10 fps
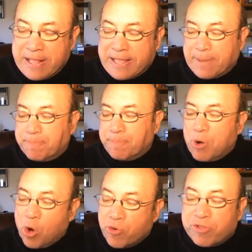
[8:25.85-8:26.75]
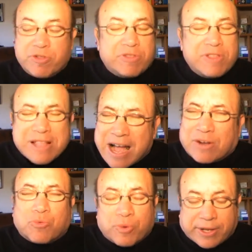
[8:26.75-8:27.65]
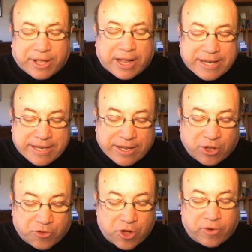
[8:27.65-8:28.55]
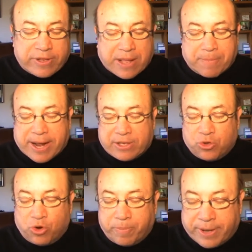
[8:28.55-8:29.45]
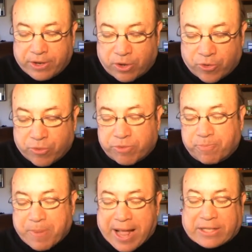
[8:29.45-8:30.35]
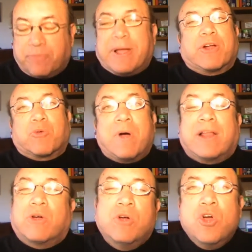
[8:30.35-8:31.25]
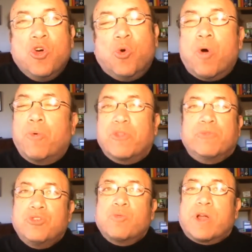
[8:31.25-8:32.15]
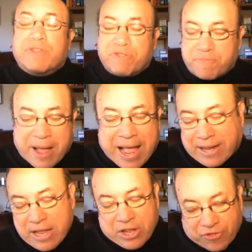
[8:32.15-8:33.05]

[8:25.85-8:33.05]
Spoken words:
That post is not really ideal, though, and that might do him in, although back to Bejarano, who won with him 2 races back.